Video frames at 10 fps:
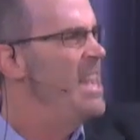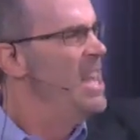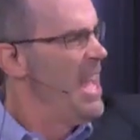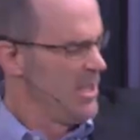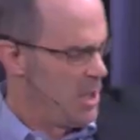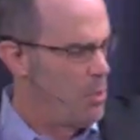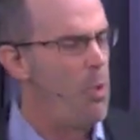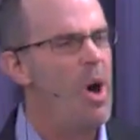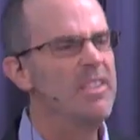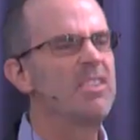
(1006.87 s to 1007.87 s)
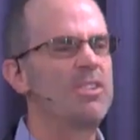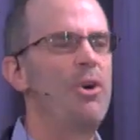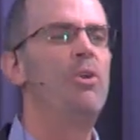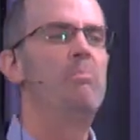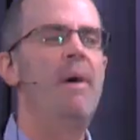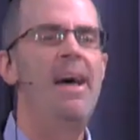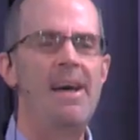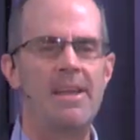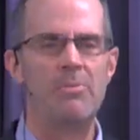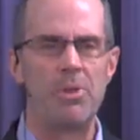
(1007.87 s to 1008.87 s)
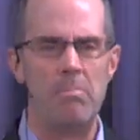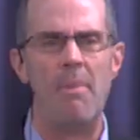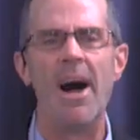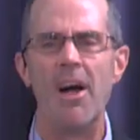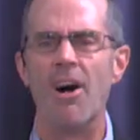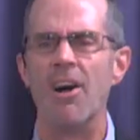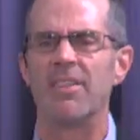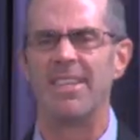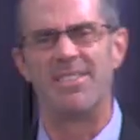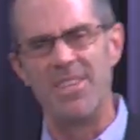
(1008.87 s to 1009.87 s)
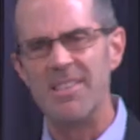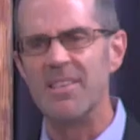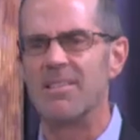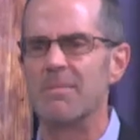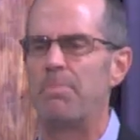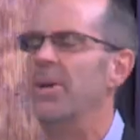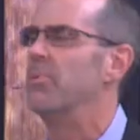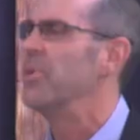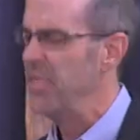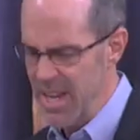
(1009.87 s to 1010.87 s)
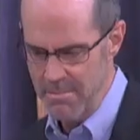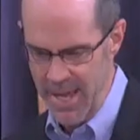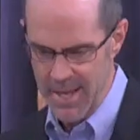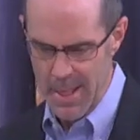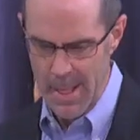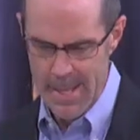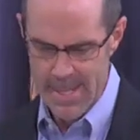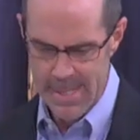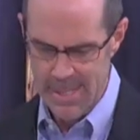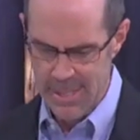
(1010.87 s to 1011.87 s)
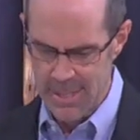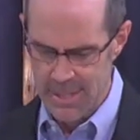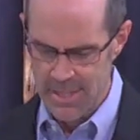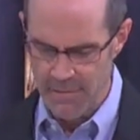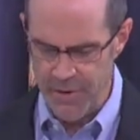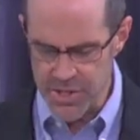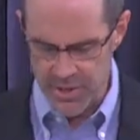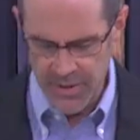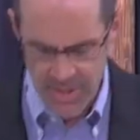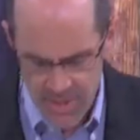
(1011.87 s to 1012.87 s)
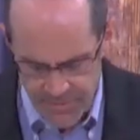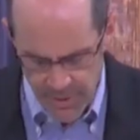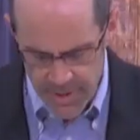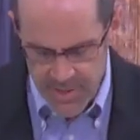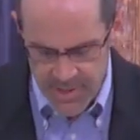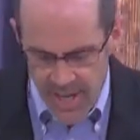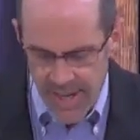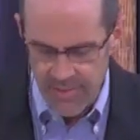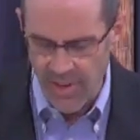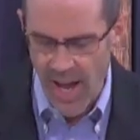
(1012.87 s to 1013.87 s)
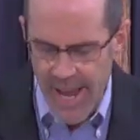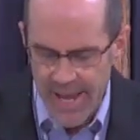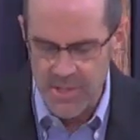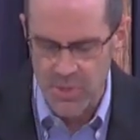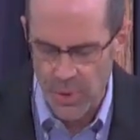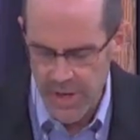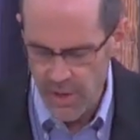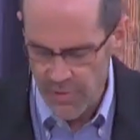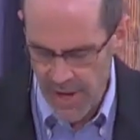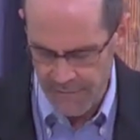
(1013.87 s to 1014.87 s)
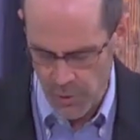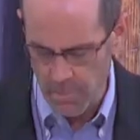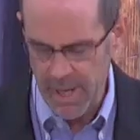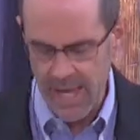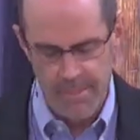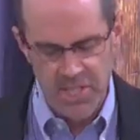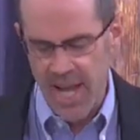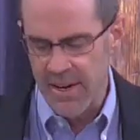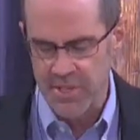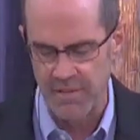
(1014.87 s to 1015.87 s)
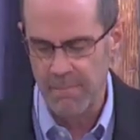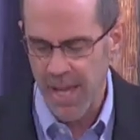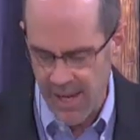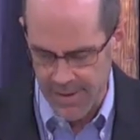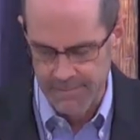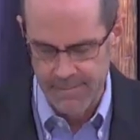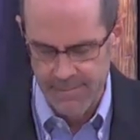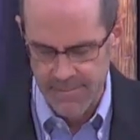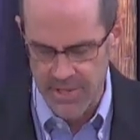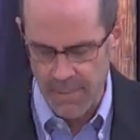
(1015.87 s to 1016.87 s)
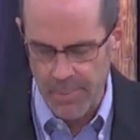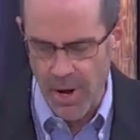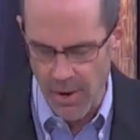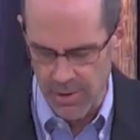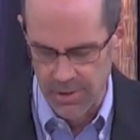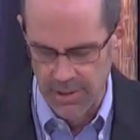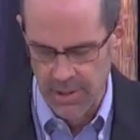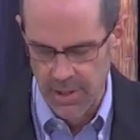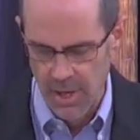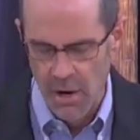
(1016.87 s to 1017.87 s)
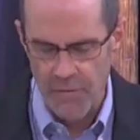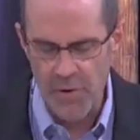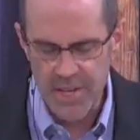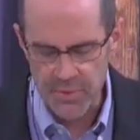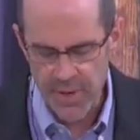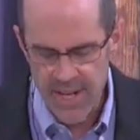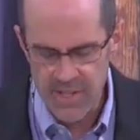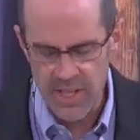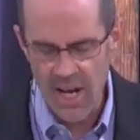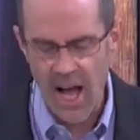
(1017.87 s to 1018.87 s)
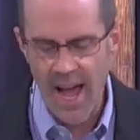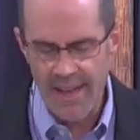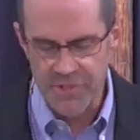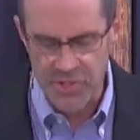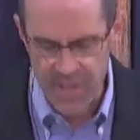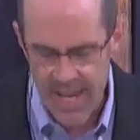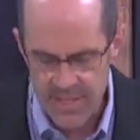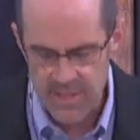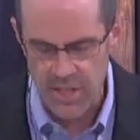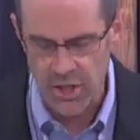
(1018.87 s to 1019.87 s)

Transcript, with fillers: is a one souled man with my heart that Jesus has put within me. 1 Corinthians 4 6, I exhort you, therefore, be imitators of me, said Paul. For this reason, I have sent to you